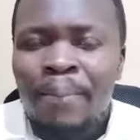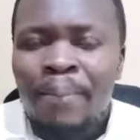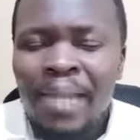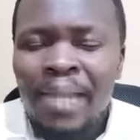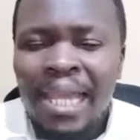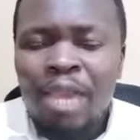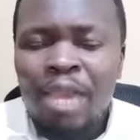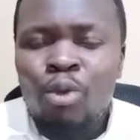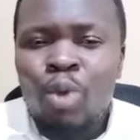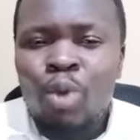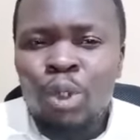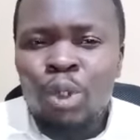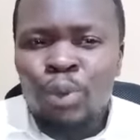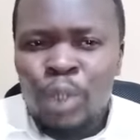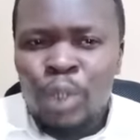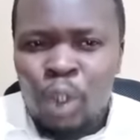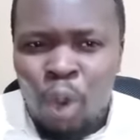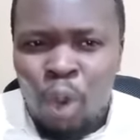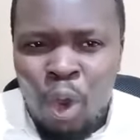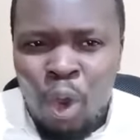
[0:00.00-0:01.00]
playing what
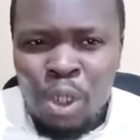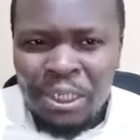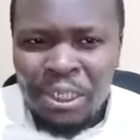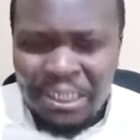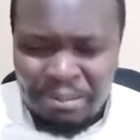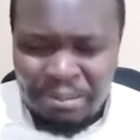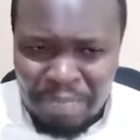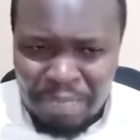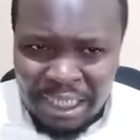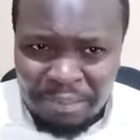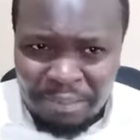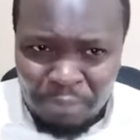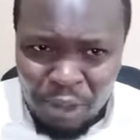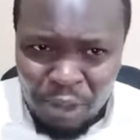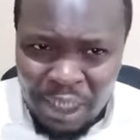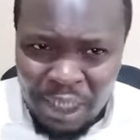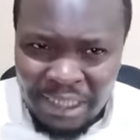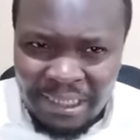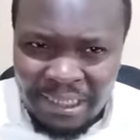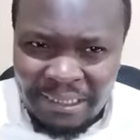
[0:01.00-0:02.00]
we call smart
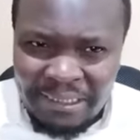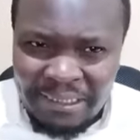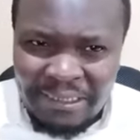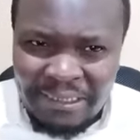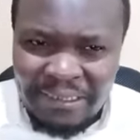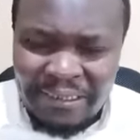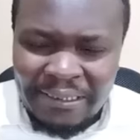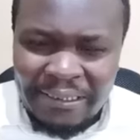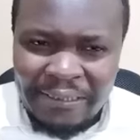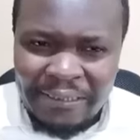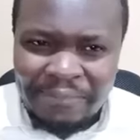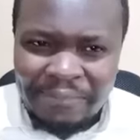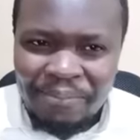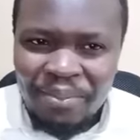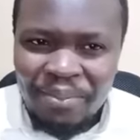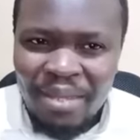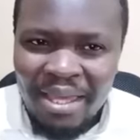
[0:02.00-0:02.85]
politics.